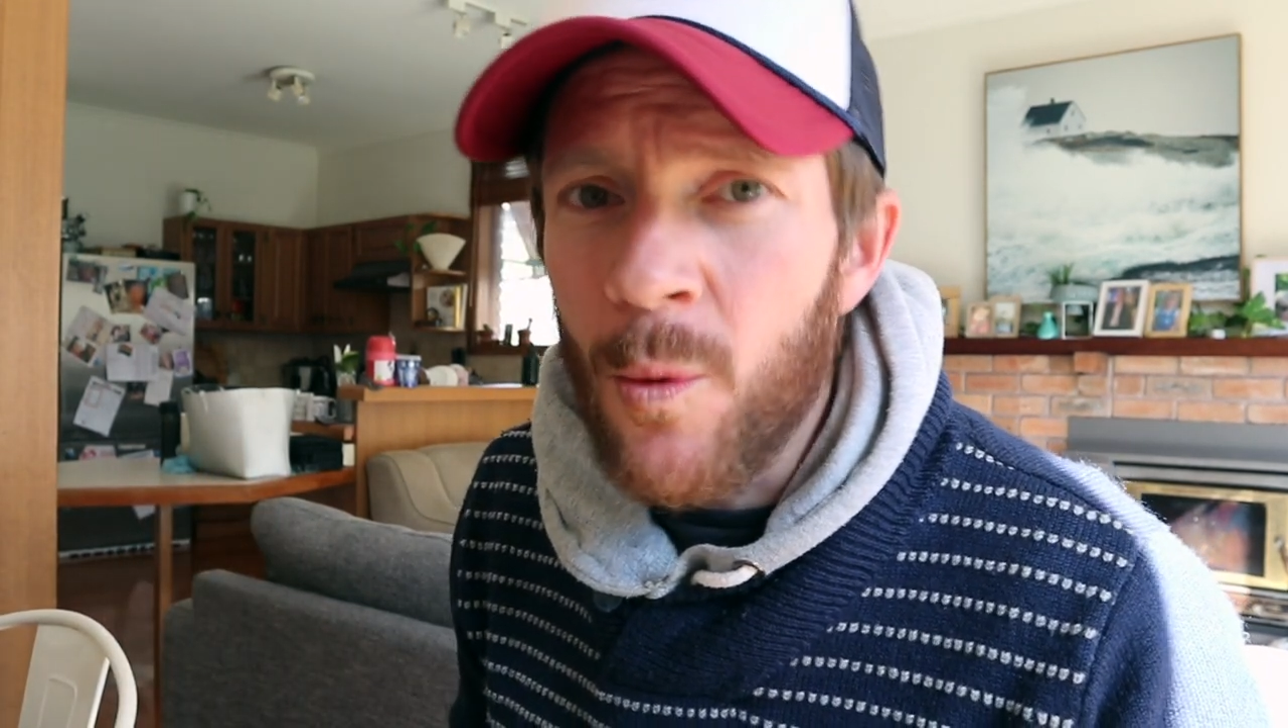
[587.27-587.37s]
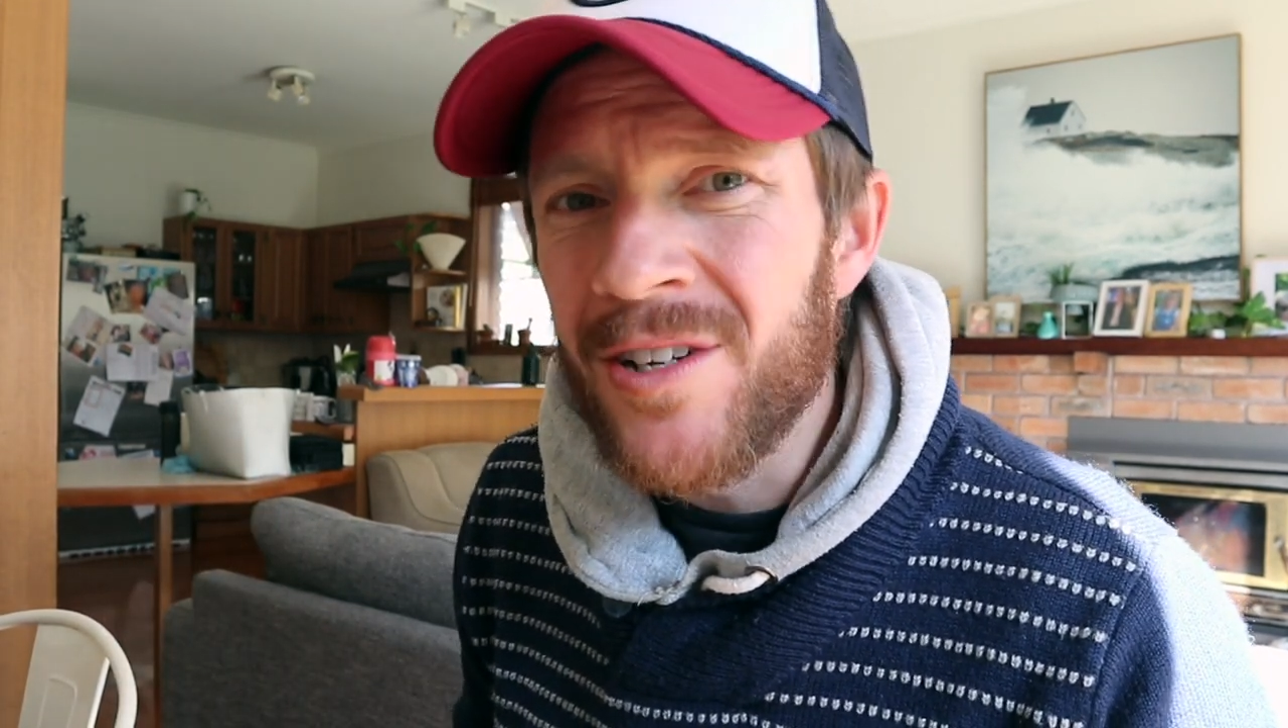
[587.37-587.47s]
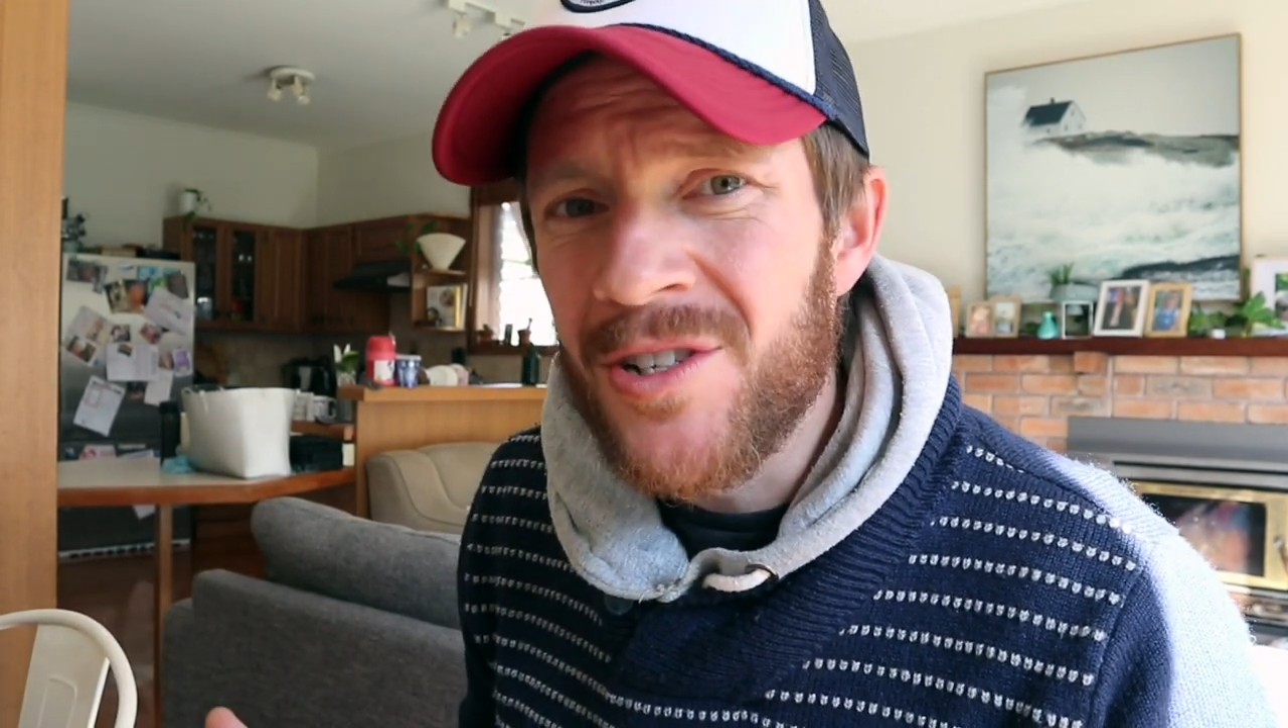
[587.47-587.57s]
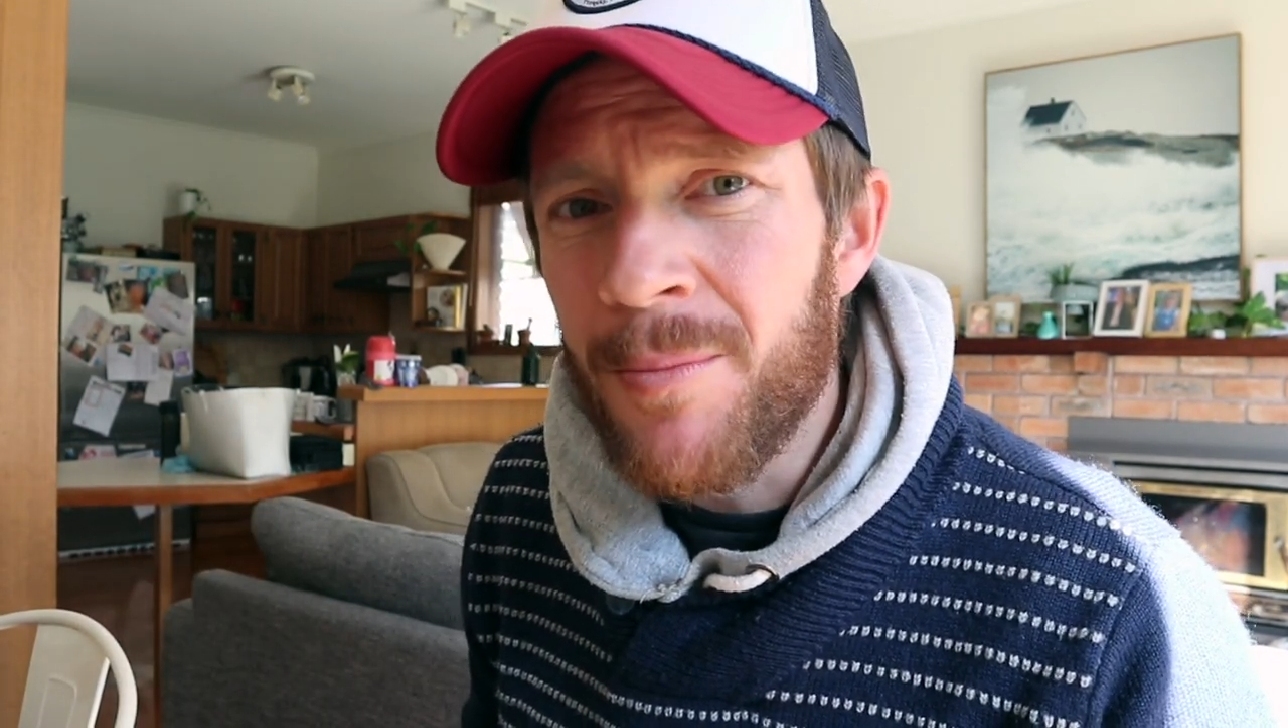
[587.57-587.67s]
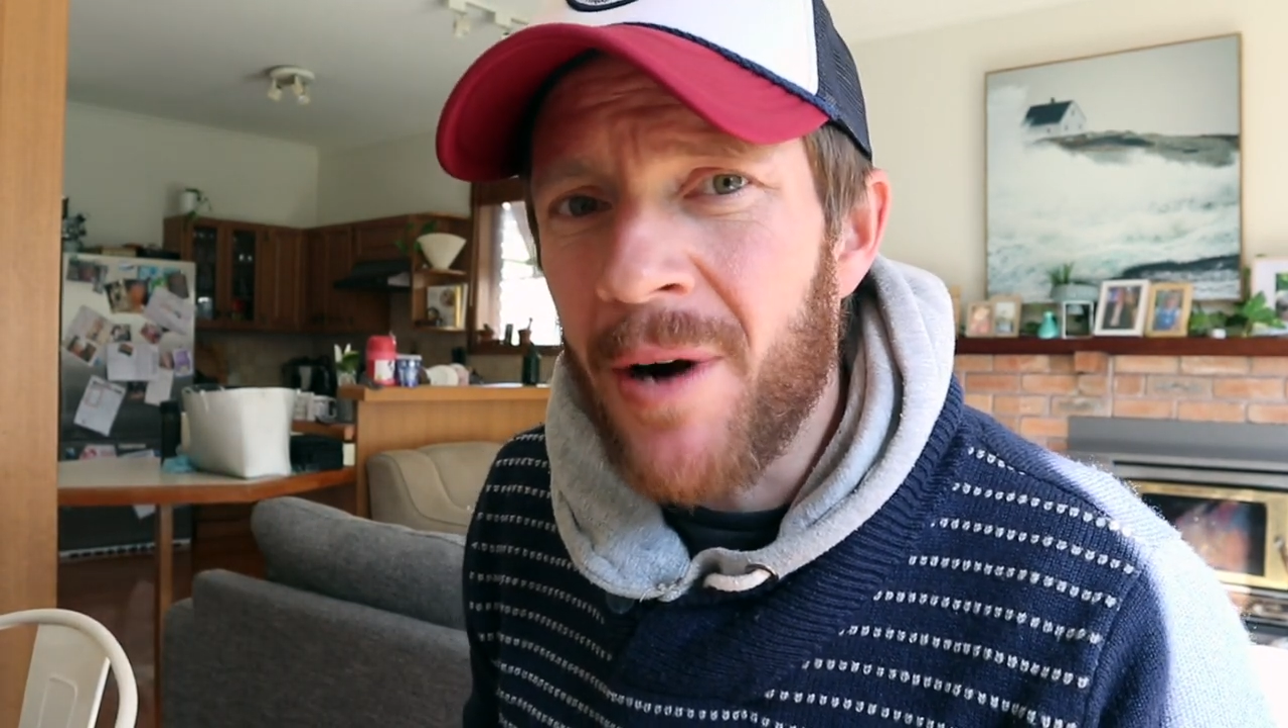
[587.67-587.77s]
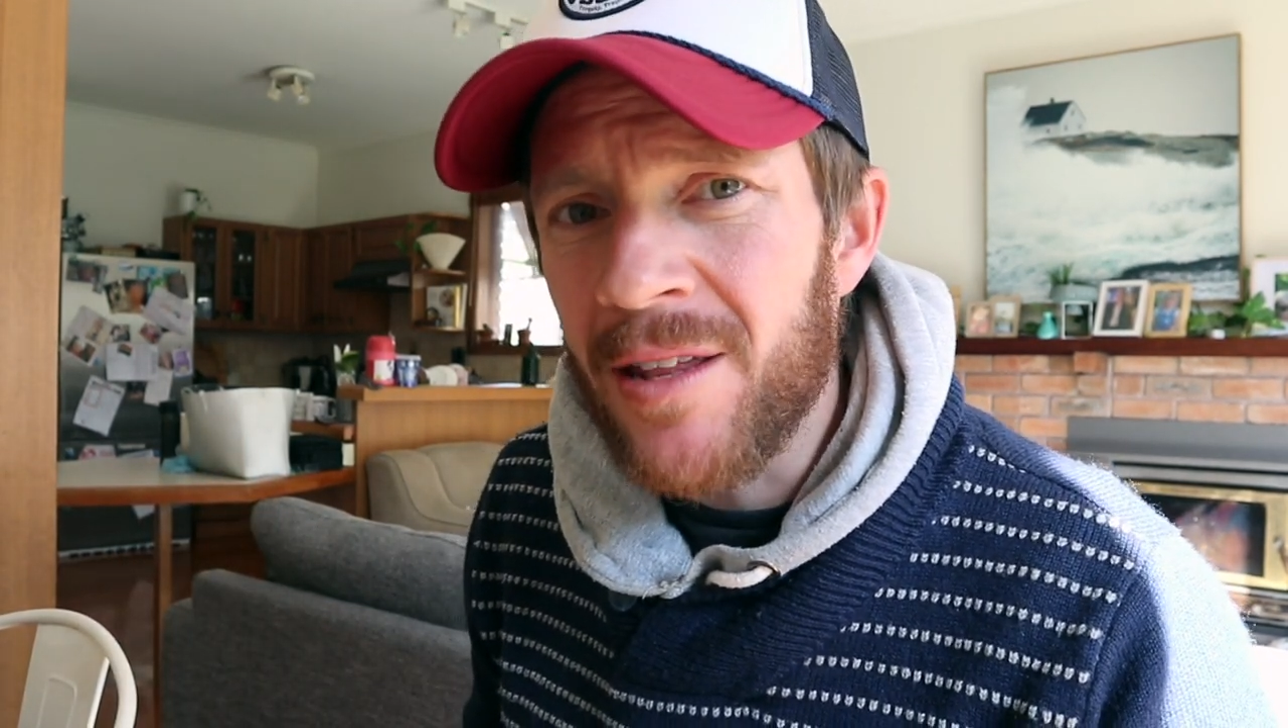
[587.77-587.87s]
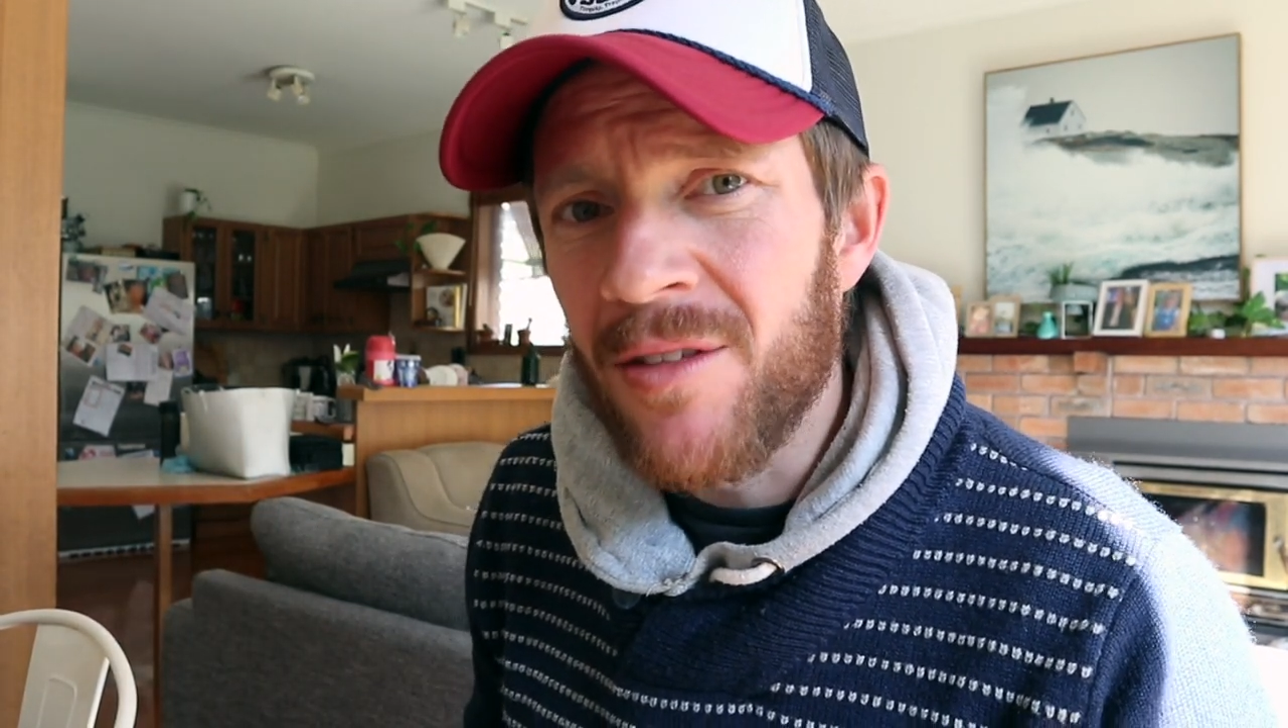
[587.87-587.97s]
once you break